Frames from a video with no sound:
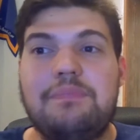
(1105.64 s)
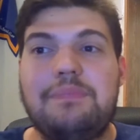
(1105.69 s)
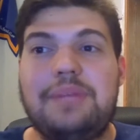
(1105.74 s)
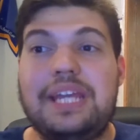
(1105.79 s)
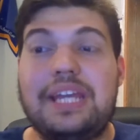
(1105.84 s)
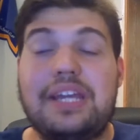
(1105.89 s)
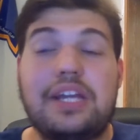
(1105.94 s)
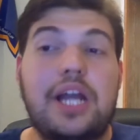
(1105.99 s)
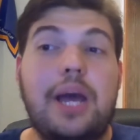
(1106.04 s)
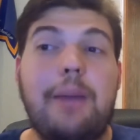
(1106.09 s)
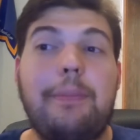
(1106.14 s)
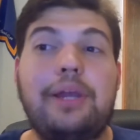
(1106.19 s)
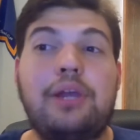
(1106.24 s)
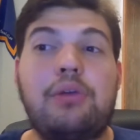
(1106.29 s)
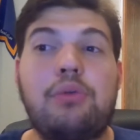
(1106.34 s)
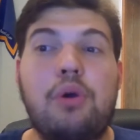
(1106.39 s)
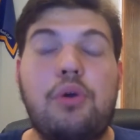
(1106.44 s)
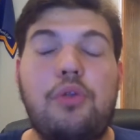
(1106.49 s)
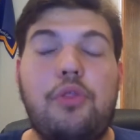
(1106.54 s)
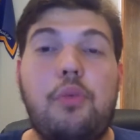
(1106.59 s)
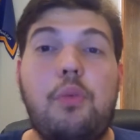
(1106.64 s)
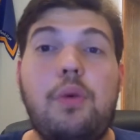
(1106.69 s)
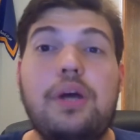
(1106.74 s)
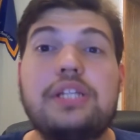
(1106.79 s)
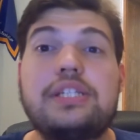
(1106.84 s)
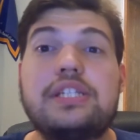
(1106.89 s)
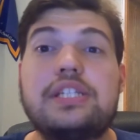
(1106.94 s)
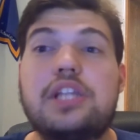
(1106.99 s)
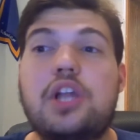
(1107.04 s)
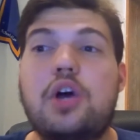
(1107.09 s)
Economic growth
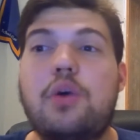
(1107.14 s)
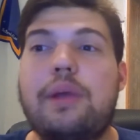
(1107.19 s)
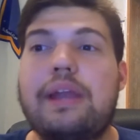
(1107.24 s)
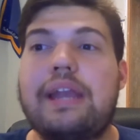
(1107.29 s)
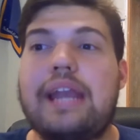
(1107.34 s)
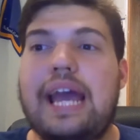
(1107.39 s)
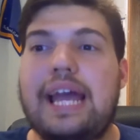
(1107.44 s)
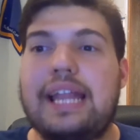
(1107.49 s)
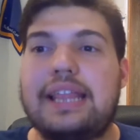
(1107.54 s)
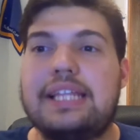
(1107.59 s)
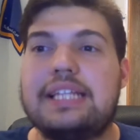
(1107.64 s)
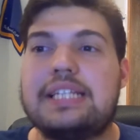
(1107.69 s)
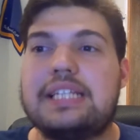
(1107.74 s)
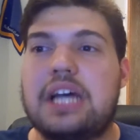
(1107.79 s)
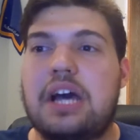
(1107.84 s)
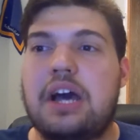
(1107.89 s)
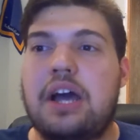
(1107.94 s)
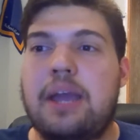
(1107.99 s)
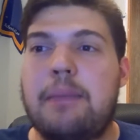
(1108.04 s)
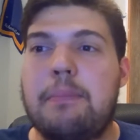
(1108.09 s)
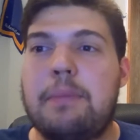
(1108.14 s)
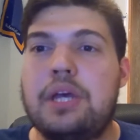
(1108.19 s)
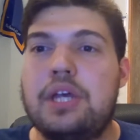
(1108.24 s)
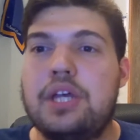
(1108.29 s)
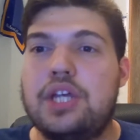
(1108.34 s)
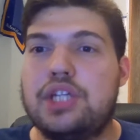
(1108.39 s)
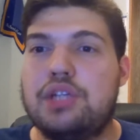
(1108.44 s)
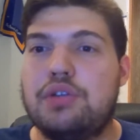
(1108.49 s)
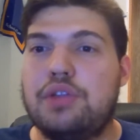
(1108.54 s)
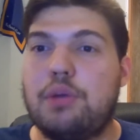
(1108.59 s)
was slowing at the time,
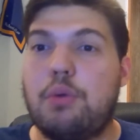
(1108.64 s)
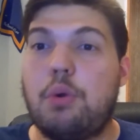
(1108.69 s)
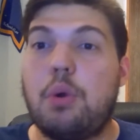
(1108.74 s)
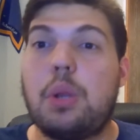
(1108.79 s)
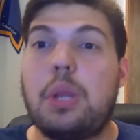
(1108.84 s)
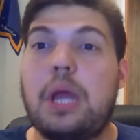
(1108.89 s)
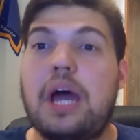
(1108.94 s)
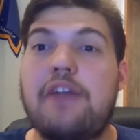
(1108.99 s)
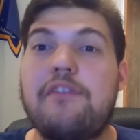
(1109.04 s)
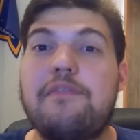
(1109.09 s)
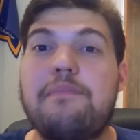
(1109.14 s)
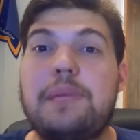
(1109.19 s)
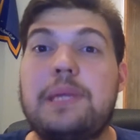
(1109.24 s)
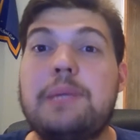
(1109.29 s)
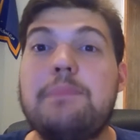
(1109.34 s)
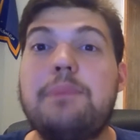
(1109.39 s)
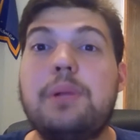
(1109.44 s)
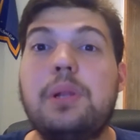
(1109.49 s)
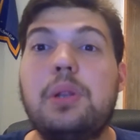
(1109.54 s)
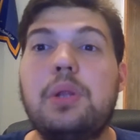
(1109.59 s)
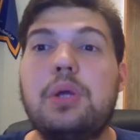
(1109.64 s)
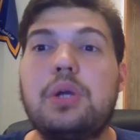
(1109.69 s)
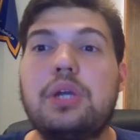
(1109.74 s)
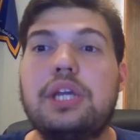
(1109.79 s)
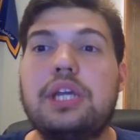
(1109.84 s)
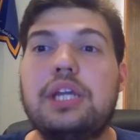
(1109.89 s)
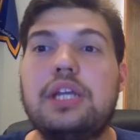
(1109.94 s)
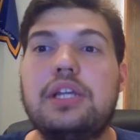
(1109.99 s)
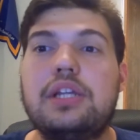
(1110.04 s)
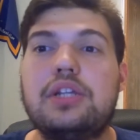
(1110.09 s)
so there were a lot of people
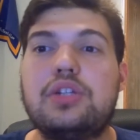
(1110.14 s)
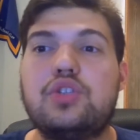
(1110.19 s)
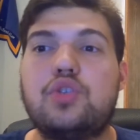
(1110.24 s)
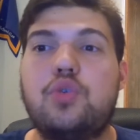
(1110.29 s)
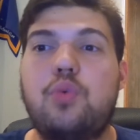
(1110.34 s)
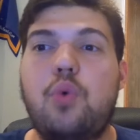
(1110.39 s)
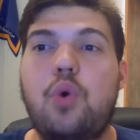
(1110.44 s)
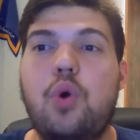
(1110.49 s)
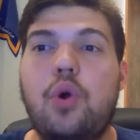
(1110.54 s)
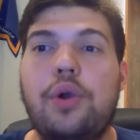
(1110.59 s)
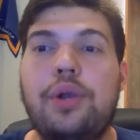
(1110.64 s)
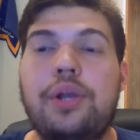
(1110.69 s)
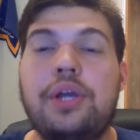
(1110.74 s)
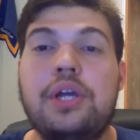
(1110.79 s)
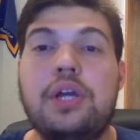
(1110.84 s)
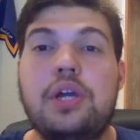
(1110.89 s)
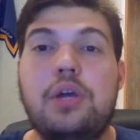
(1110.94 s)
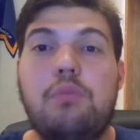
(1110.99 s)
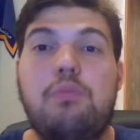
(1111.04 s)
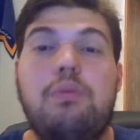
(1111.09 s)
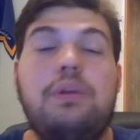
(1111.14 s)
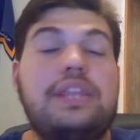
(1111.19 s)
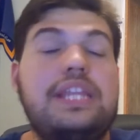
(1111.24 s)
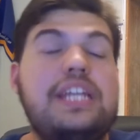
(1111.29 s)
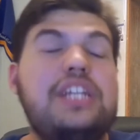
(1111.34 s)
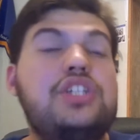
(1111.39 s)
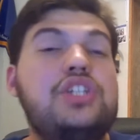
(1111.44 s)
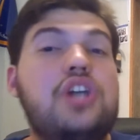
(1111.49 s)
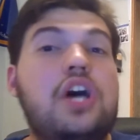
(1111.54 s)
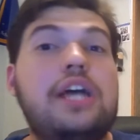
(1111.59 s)
looking toward what
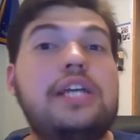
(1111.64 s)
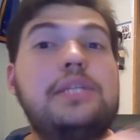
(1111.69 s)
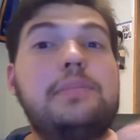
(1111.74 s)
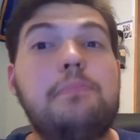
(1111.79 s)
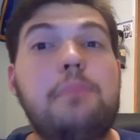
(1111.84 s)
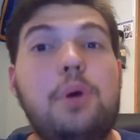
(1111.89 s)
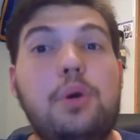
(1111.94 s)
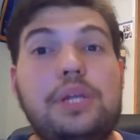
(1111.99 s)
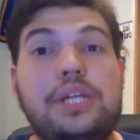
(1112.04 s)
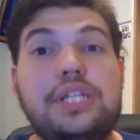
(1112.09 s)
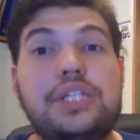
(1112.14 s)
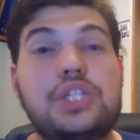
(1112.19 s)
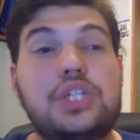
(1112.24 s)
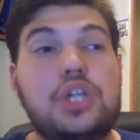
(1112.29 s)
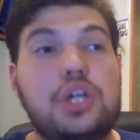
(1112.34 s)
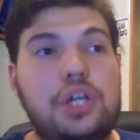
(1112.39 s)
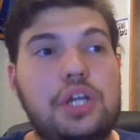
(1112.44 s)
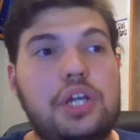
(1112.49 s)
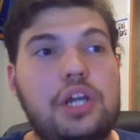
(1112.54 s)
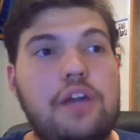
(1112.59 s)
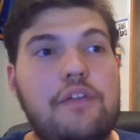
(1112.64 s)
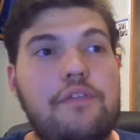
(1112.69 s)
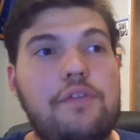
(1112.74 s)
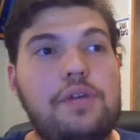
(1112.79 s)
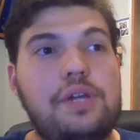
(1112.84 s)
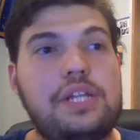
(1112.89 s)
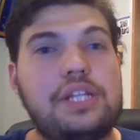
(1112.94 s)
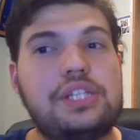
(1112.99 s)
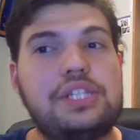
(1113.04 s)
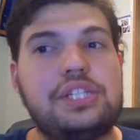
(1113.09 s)
they saw as Modi's good
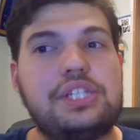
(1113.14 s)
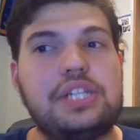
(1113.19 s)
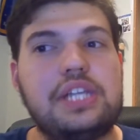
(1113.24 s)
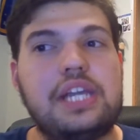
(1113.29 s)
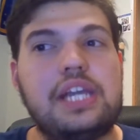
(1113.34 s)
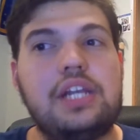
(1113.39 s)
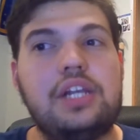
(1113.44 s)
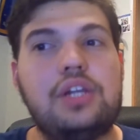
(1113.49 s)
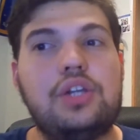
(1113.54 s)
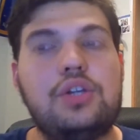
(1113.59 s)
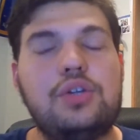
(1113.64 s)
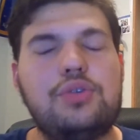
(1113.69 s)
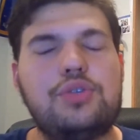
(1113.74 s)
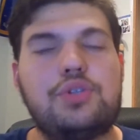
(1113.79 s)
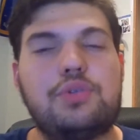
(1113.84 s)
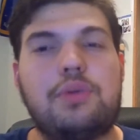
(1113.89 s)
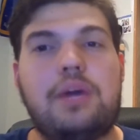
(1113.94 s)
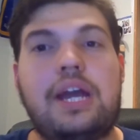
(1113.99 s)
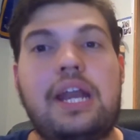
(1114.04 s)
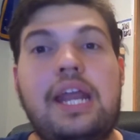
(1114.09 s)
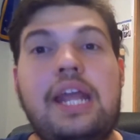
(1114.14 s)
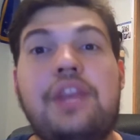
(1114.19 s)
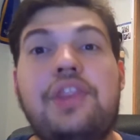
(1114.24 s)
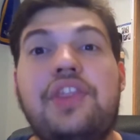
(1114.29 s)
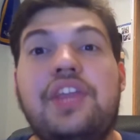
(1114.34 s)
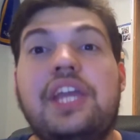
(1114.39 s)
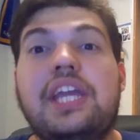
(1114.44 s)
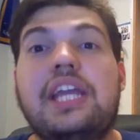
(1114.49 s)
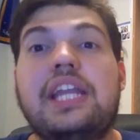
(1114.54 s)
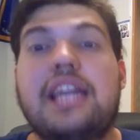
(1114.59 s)
governance in Gujarat and
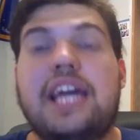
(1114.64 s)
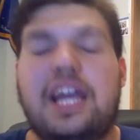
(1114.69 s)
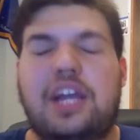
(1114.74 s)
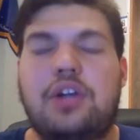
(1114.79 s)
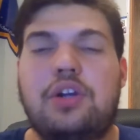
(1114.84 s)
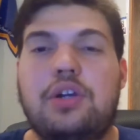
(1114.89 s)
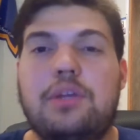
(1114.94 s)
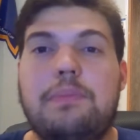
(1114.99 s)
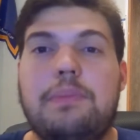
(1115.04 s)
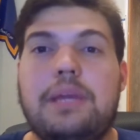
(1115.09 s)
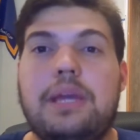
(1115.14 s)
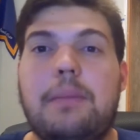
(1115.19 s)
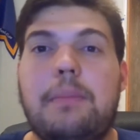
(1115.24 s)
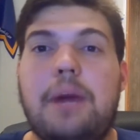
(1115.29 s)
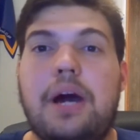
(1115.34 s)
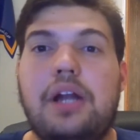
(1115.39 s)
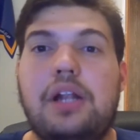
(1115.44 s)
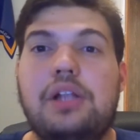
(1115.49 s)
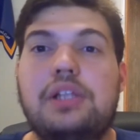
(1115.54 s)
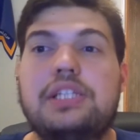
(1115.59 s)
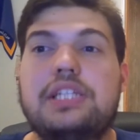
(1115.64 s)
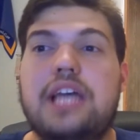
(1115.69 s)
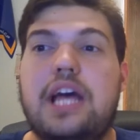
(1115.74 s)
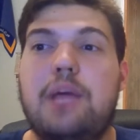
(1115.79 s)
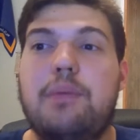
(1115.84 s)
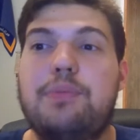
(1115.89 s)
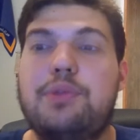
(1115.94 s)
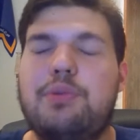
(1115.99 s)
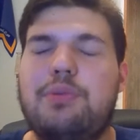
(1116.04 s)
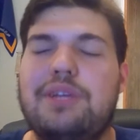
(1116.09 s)
thinking that could be a model to
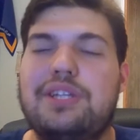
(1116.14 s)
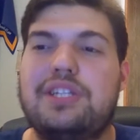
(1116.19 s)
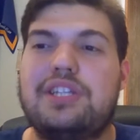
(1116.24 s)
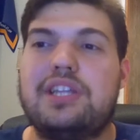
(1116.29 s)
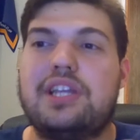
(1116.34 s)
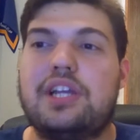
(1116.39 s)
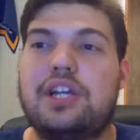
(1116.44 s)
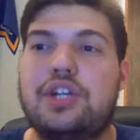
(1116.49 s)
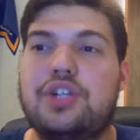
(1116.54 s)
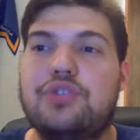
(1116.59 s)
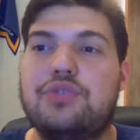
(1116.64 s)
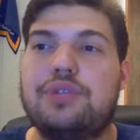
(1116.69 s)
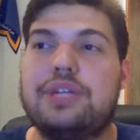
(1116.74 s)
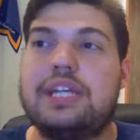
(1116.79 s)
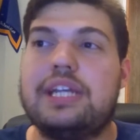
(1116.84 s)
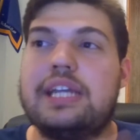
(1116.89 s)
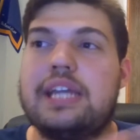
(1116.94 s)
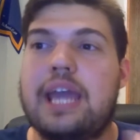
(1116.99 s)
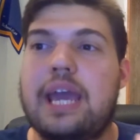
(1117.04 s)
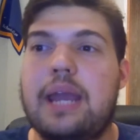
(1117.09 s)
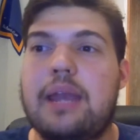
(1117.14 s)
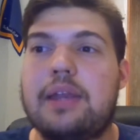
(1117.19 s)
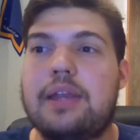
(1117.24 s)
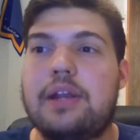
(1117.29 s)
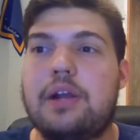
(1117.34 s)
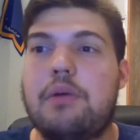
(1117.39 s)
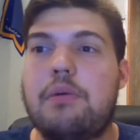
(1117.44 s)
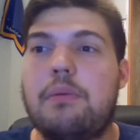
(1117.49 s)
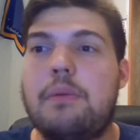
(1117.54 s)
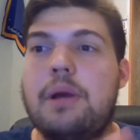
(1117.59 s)
help the rest of the country get,
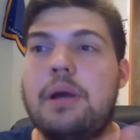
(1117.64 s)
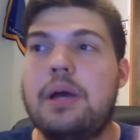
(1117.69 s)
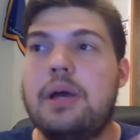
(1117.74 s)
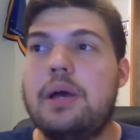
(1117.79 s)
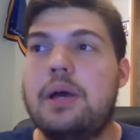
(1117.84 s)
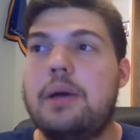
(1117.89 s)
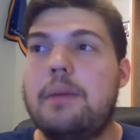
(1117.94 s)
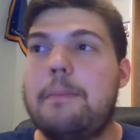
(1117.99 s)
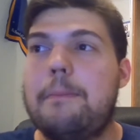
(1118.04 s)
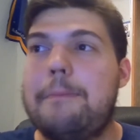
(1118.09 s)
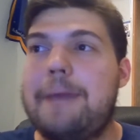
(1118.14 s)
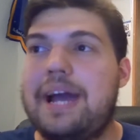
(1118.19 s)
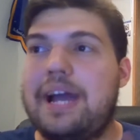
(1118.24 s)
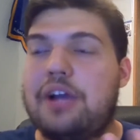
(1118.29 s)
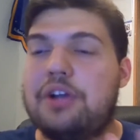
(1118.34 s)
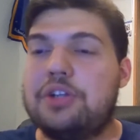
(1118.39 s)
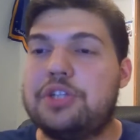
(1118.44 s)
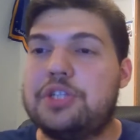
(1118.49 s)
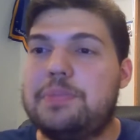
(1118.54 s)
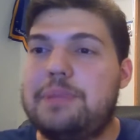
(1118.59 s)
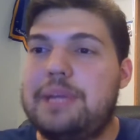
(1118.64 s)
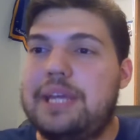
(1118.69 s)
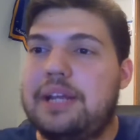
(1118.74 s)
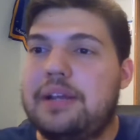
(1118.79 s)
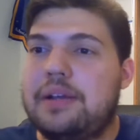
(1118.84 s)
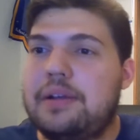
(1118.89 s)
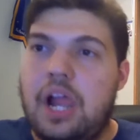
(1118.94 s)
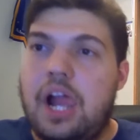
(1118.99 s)
back on speed.